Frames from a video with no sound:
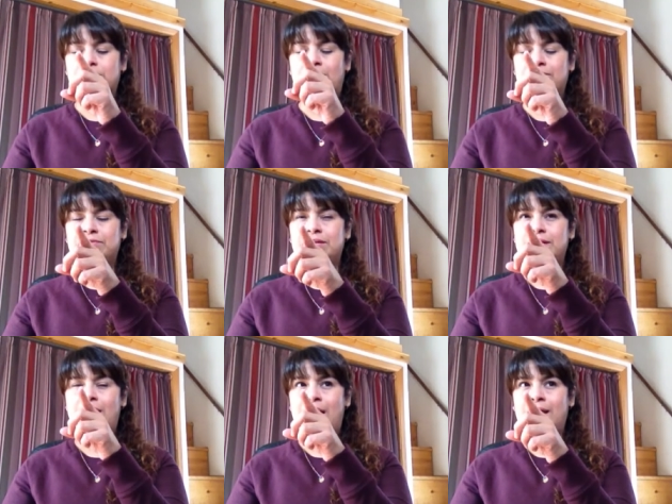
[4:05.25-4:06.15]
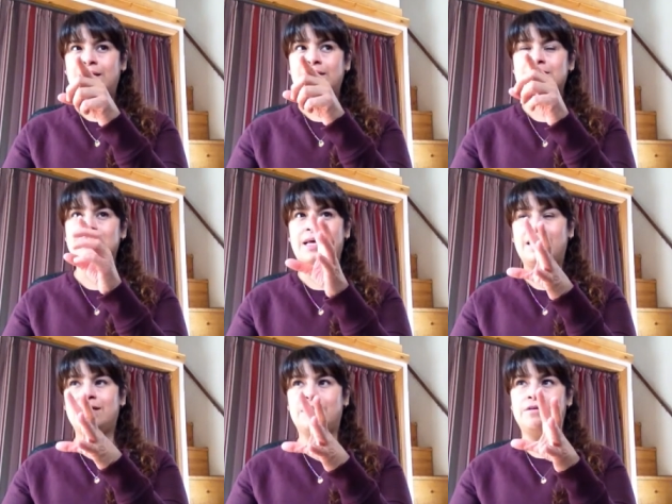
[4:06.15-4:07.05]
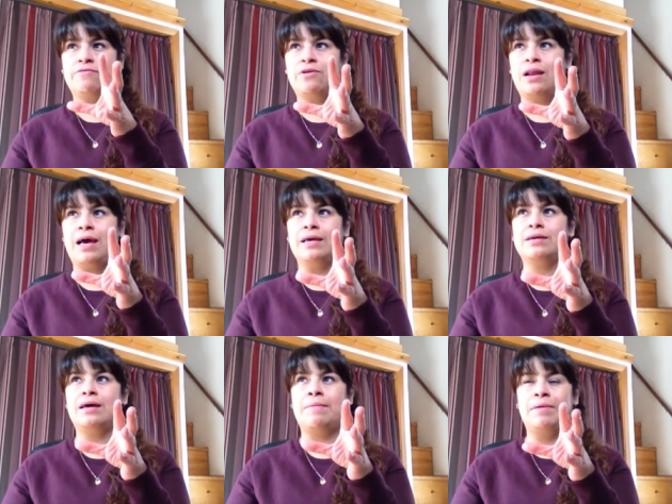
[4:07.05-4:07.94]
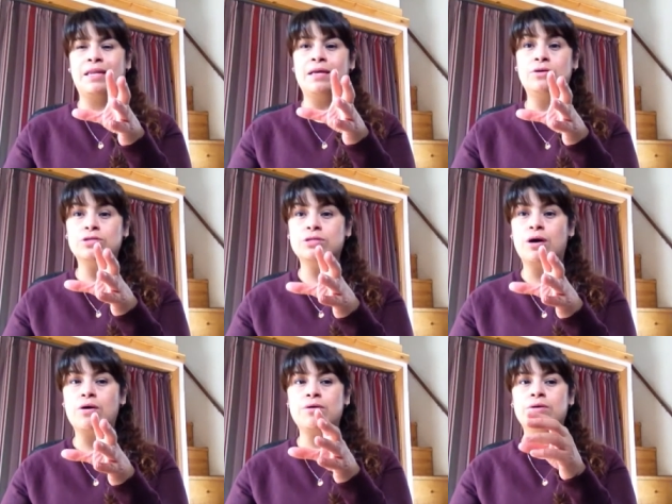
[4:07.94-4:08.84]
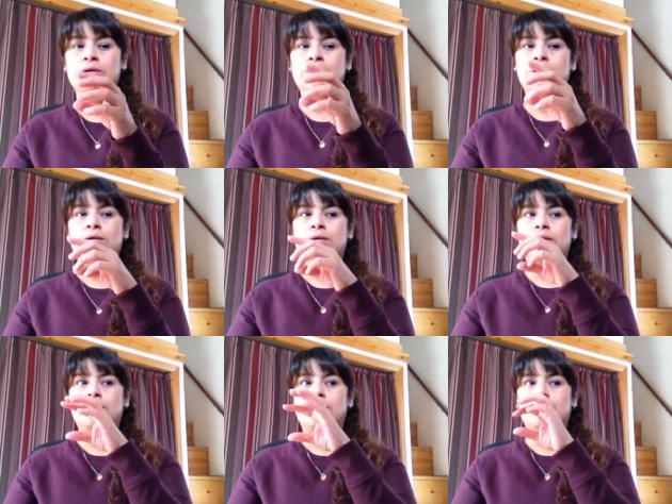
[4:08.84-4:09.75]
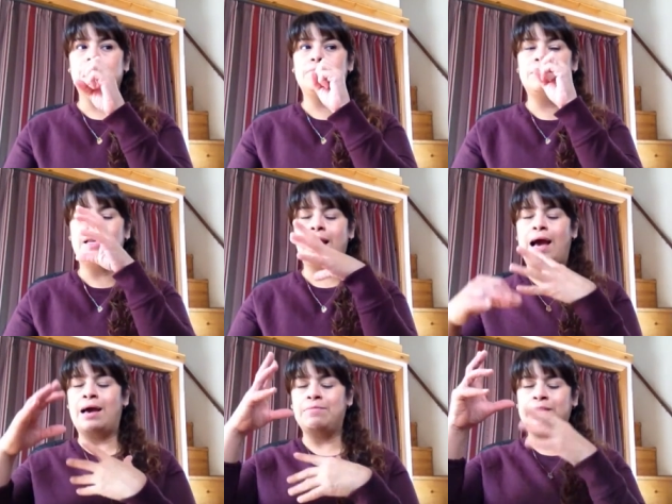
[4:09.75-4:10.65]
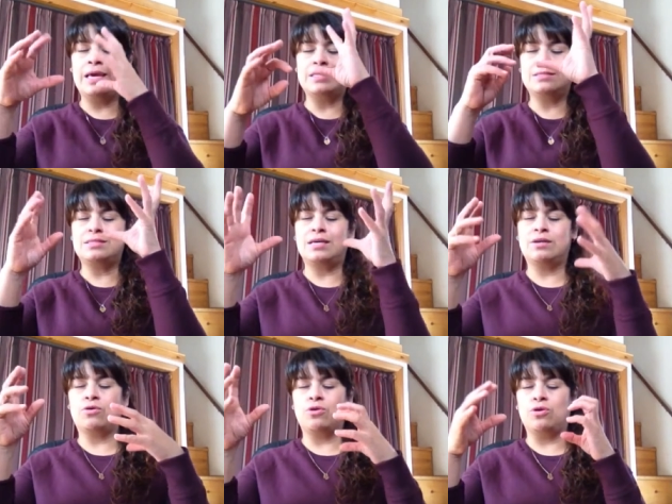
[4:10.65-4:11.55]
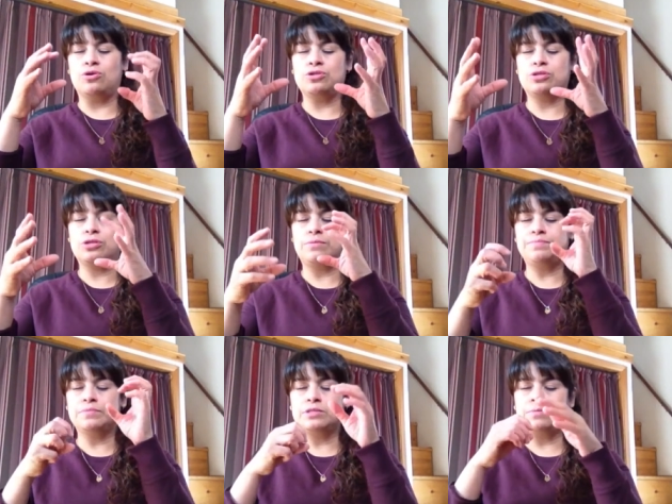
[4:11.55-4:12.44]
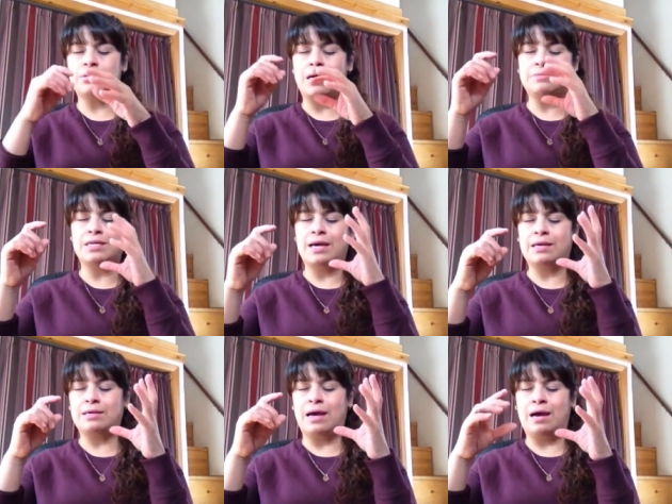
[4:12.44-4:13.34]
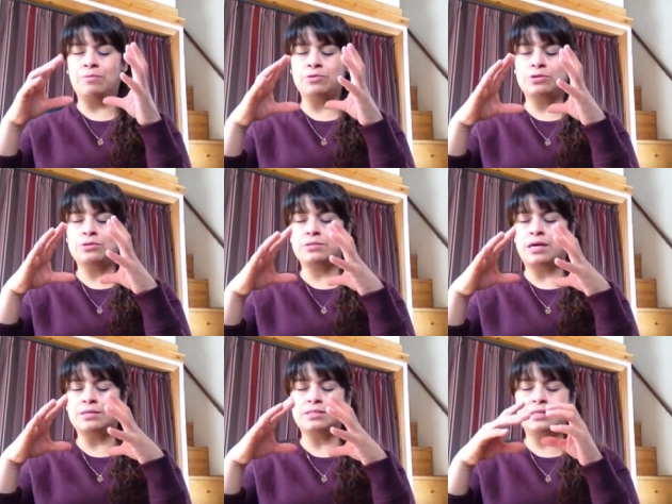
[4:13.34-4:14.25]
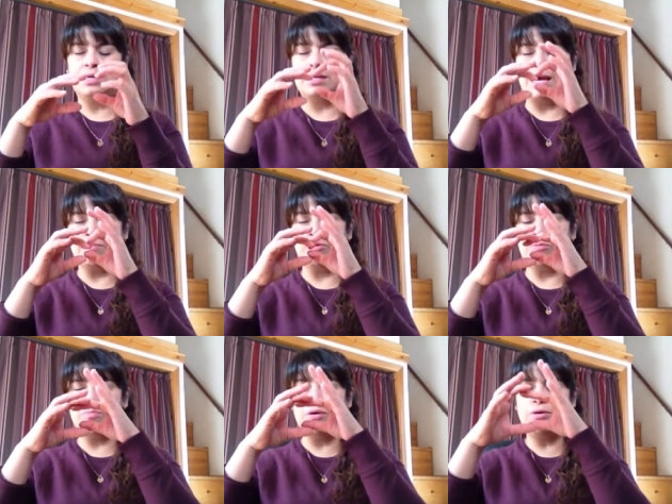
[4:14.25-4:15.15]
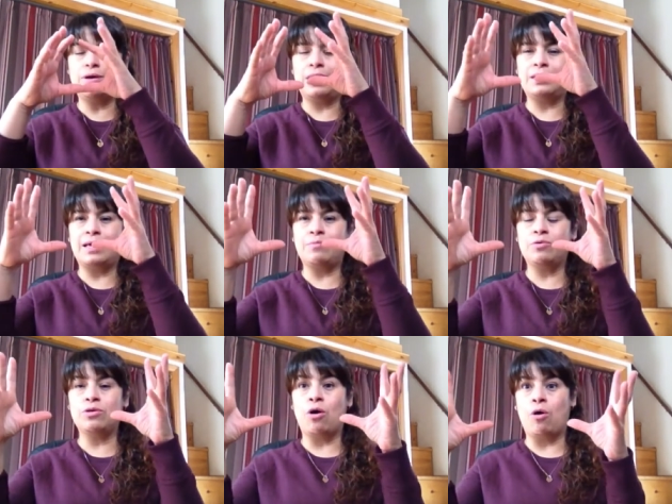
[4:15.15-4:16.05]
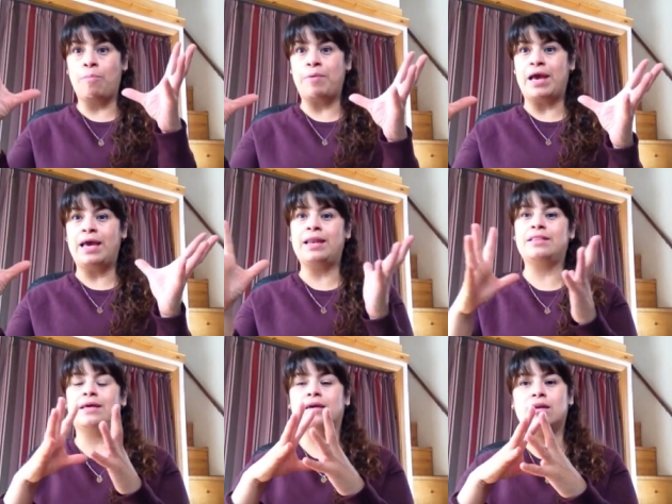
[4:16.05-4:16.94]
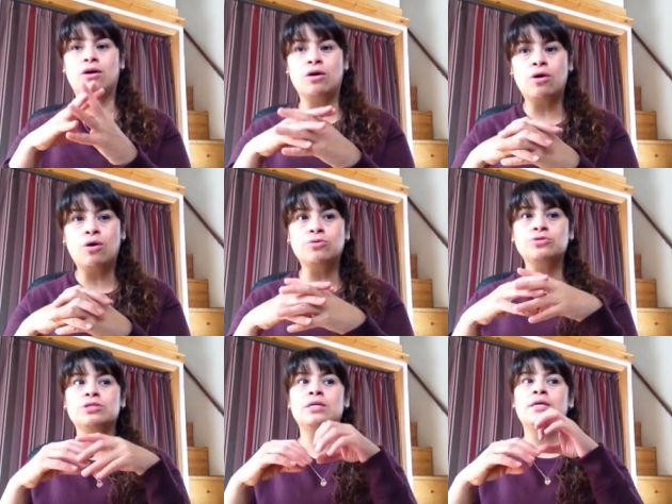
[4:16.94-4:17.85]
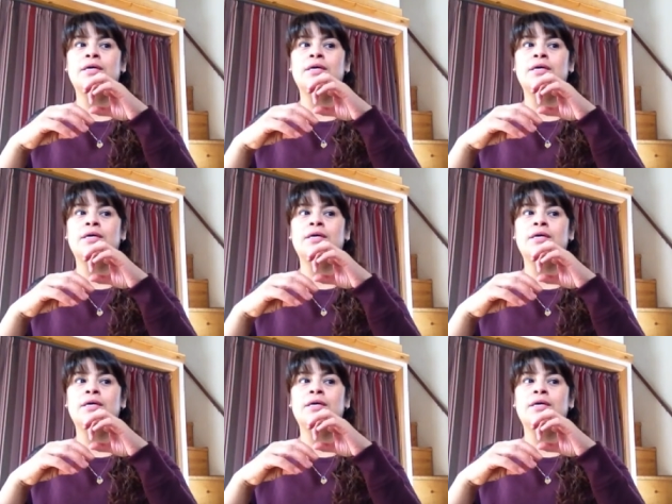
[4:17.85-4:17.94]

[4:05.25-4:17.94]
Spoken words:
after I stay there for like a minute or so, then I begin seeing colors. Sometimes I will start seeing like purple, and they will open and then close,